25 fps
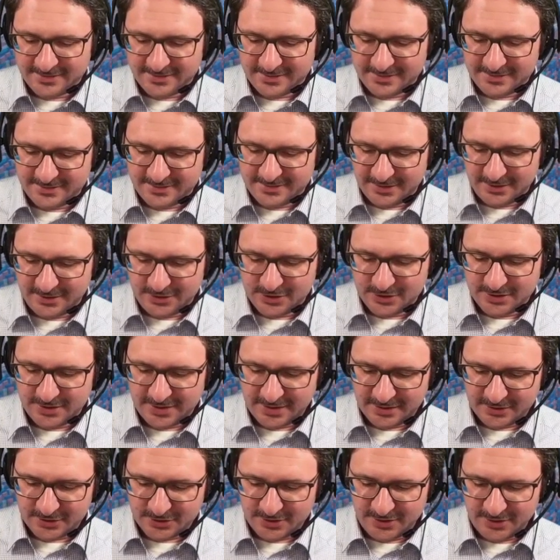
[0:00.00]
distinction
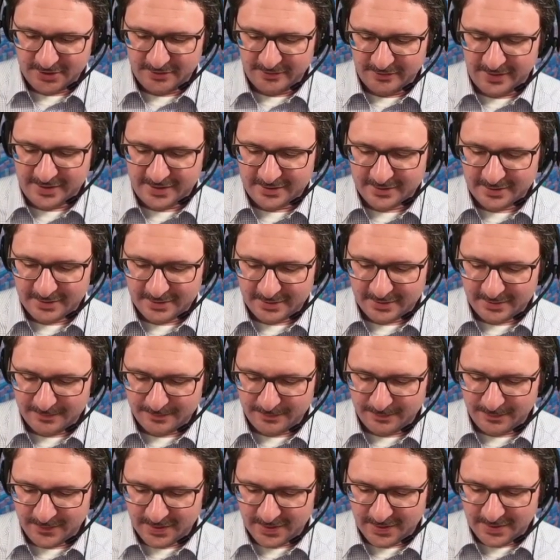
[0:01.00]
actually, right?
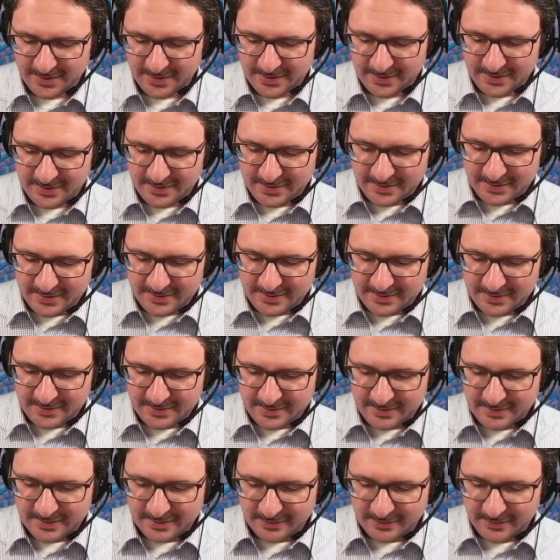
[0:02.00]

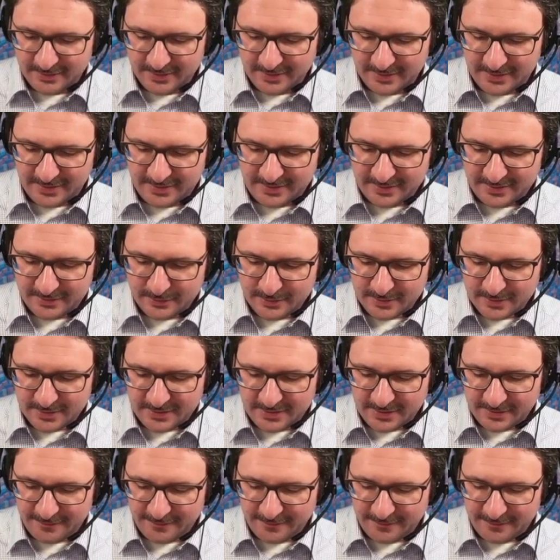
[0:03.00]
Now in the